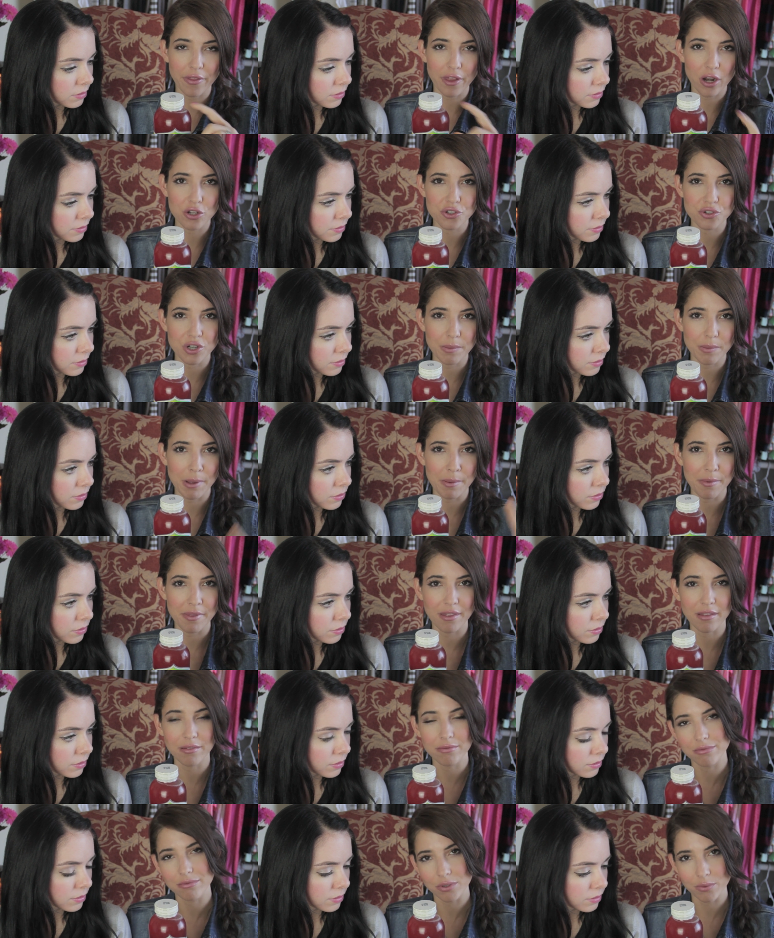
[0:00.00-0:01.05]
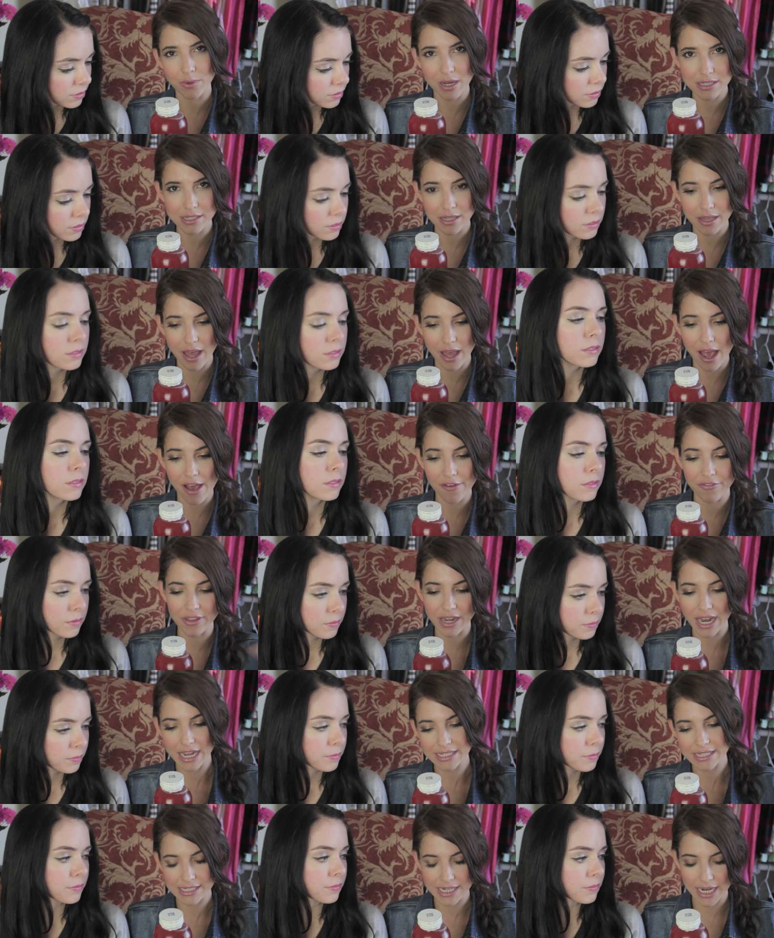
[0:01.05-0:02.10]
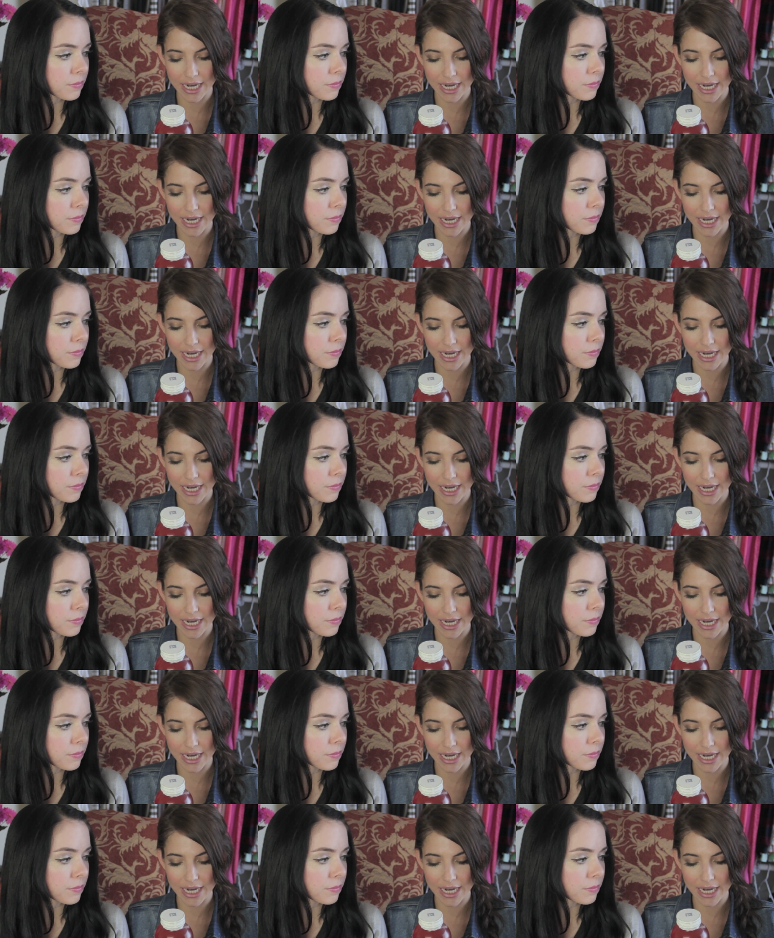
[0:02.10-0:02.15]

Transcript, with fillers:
Speaker 1: and then I'll drink maybe the, the rest of the half the next